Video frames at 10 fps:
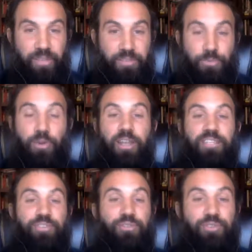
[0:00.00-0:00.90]
Because we're in
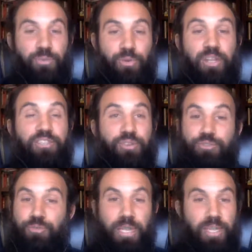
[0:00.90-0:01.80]
a social, we're in a
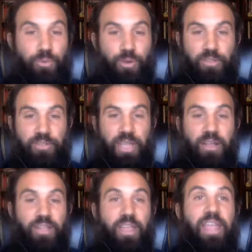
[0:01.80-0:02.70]
social media world
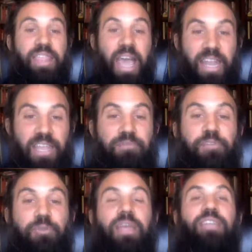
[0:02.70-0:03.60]
now. That
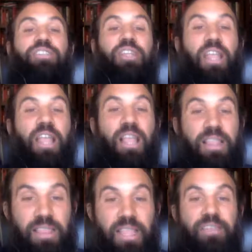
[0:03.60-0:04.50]
information
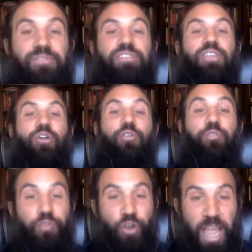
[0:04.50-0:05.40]
lives
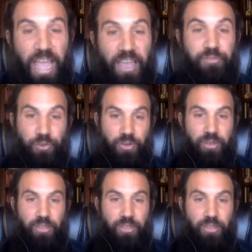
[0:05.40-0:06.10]
forever.